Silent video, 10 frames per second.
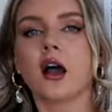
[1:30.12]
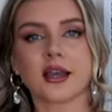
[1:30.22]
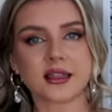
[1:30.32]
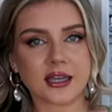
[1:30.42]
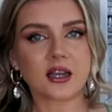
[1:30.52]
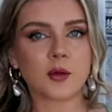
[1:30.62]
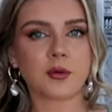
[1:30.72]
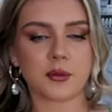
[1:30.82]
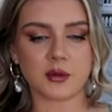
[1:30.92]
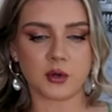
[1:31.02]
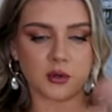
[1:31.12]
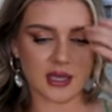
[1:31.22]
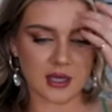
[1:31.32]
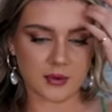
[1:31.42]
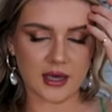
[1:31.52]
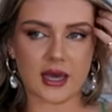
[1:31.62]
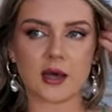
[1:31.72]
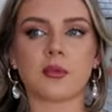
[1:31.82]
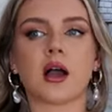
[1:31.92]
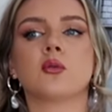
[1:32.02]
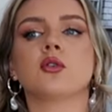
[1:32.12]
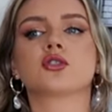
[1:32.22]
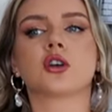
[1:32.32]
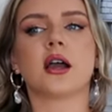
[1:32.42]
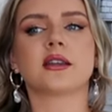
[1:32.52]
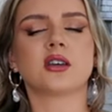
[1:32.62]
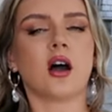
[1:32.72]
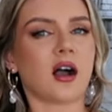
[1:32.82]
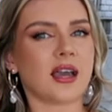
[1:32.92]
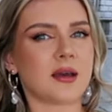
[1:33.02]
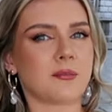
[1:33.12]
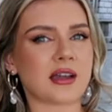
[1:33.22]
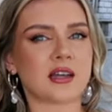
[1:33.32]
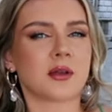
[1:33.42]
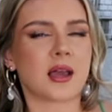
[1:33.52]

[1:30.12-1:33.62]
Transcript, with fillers: I think I probably will keep it, but I will try and tie it better.